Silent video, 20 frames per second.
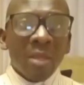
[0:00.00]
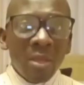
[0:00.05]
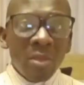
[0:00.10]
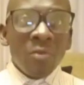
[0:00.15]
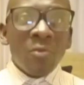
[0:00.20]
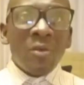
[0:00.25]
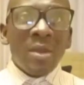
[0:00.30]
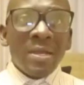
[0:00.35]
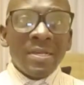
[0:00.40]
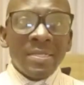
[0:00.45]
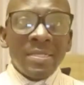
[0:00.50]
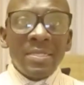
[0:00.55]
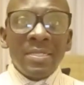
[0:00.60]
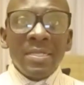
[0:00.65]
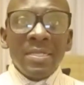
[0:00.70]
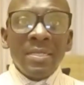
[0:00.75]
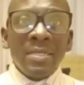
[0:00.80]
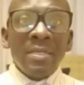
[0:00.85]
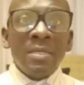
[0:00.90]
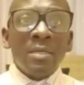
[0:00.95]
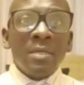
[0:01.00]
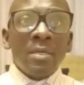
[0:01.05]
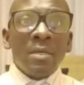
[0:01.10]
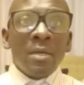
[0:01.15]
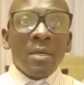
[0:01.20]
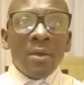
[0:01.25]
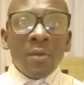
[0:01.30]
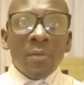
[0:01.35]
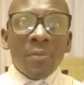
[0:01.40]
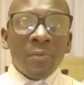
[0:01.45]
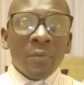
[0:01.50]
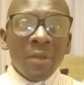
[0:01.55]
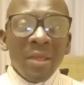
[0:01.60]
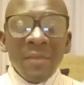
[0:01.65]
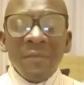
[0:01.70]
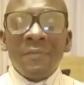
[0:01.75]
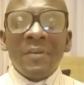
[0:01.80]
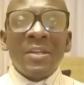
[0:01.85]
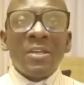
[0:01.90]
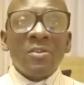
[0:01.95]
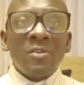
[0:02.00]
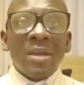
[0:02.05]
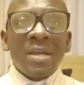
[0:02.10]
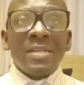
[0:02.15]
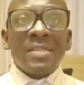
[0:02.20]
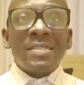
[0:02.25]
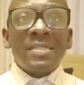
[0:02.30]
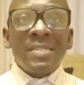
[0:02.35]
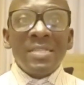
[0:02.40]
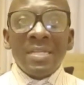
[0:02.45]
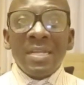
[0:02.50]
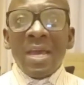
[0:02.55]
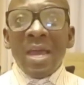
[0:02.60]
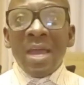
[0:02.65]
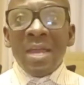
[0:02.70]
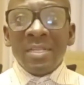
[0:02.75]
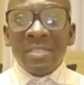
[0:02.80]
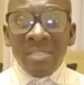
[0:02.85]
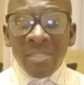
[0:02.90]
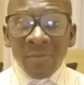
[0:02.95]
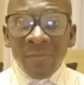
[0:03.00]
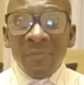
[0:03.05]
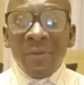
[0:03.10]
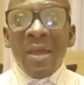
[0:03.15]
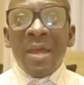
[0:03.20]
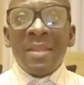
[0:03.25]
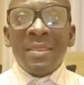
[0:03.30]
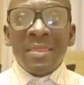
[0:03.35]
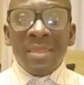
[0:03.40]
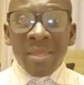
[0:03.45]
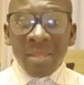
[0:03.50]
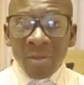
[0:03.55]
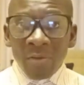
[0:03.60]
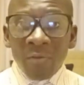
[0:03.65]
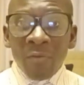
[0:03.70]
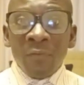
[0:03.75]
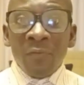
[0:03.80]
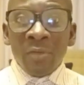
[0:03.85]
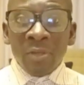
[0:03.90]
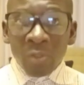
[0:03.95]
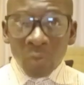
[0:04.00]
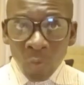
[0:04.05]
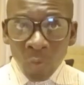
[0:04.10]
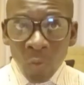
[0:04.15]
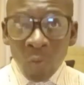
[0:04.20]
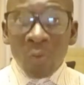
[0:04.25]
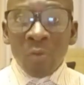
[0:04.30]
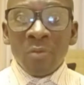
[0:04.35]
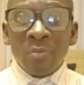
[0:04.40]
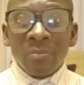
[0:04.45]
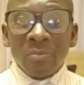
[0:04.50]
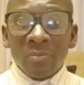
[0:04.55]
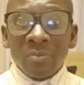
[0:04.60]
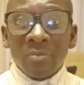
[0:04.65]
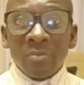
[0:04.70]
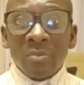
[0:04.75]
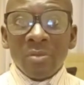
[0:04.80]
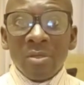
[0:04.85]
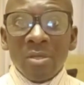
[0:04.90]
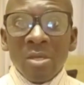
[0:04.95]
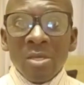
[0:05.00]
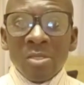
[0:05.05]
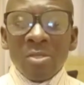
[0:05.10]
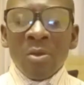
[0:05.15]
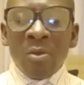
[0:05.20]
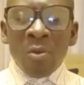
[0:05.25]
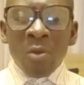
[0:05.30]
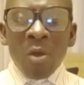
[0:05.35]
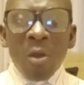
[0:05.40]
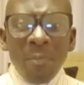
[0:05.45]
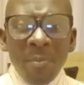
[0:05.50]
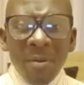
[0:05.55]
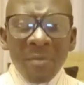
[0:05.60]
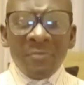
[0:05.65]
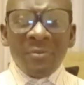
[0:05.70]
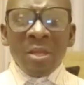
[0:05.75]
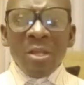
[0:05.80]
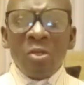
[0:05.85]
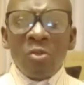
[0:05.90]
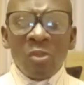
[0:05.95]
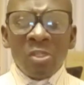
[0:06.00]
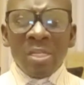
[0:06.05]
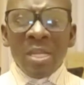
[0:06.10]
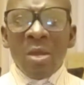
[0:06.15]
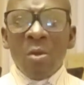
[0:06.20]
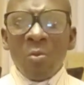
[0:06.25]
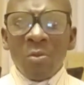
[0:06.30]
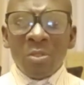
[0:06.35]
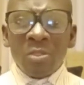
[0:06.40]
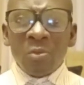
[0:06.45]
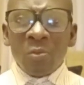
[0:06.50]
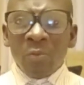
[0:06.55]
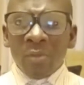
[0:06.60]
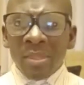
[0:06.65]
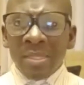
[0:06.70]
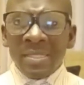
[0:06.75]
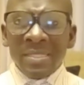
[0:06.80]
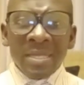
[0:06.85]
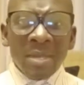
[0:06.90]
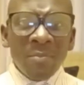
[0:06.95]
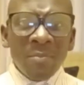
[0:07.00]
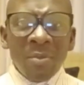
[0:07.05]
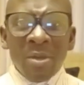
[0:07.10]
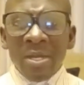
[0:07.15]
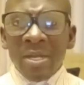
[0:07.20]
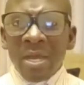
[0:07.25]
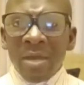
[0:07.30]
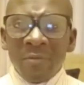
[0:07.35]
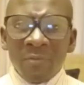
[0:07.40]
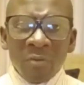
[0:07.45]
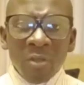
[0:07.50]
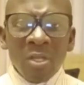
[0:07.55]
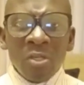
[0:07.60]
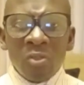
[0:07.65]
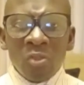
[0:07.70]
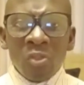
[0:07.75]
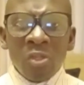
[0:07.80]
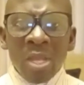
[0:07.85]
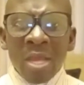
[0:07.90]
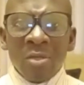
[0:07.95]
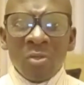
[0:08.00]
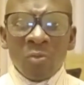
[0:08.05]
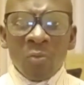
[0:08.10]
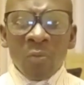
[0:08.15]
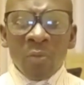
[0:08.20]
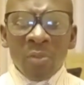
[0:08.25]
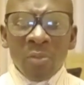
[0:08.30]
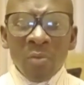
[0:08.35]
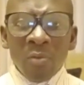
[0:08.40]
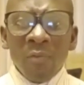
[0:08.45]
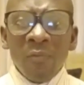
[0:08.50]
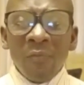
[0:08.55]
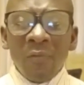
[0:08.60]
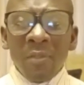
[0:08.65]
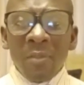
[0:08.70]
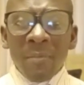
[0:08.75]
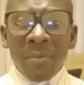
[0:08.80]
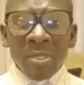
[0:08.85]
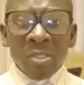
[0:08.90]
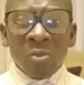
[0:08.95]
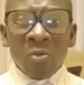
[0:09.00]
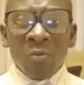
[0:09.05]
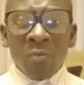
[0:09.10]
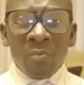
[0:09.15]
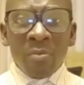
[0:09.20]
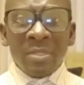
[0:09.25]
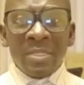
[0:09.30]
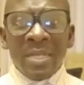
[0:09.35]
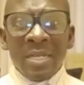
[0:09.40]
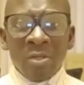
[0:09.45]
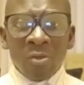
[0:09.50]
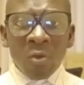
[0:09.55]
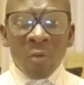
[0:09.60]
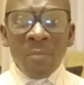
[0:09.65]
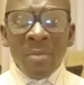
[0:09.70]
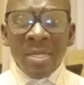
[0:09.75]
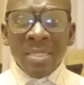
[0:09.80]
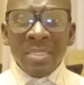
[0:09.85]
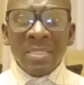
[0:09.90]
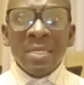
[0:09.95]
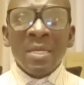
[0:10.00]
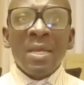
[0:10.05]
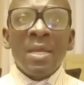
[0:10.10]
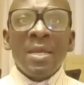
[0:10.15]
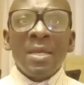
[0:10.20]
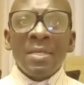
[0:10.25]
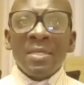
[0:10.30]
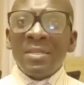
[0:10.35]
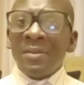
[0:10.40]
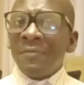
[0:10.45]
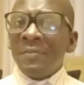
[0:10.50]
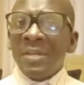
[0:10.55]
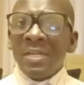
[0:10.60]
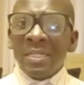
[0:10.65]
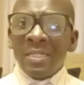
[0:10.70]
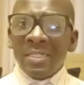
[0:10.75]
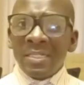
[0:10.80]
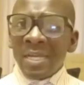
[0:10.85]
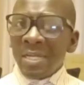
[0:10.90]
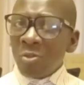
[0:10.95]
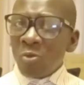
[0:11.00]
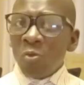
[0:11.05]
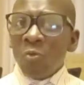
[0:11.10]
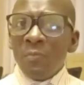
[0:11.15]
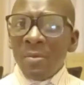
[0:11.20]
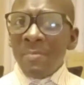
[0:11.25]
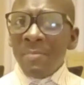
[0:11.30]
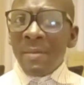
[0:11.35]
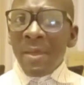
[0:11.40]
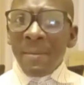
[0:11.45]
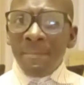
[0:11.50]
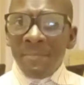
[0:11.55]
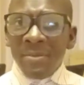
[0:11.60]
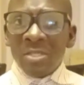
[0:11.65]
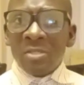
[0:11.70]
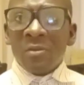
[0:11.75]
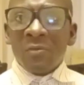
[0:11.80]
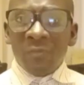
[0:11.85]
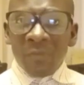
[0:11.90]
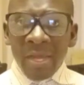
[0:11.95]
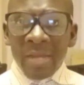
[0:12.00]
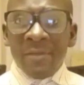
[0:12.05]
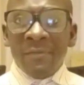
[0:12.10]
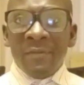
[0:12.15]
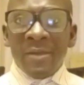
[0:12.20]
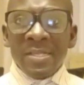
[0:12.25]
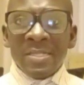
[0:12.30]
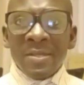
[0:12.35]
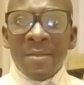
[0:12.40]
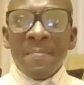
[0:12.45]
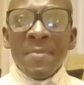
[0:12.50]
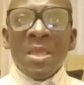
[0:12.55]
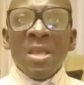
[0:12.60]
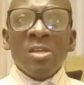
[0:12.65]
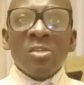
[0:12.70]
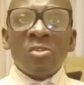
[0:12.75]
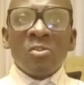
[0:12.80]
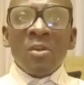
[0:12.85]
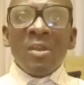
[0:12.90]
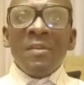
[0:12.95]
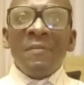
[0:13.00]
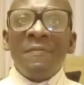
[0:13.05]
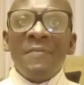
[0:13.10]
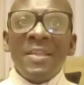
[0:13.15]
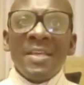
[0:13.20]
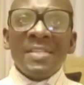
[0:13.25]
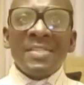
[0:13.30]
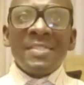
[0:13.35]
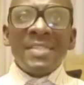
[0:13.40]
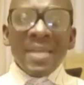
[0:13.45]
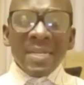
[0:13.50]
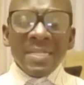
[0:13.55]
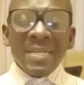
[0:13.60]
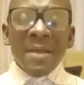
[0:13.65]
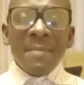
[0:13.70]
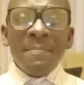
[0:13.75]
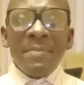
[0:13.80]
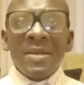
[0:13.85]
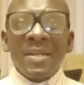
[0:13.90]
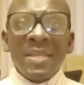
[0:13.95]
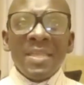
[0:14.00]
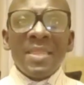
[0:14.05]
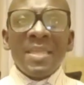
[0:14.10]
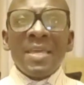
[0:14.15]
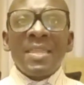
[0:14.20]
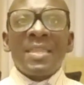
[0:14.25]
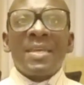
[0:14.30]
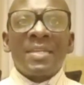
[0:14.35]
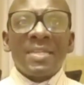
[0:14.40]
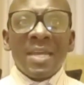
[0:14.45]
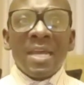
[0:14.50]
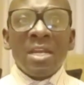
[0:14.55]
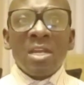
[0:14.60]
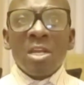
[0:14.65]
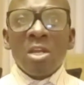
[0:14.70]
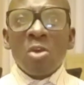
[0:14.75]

you can still thrive and you can still achieve at the end of it all. So hope I've tried to share with someone. I've tried to share it with you for the person who put that comment. Definitely, that would be my piece of advice. So if there's that company there that can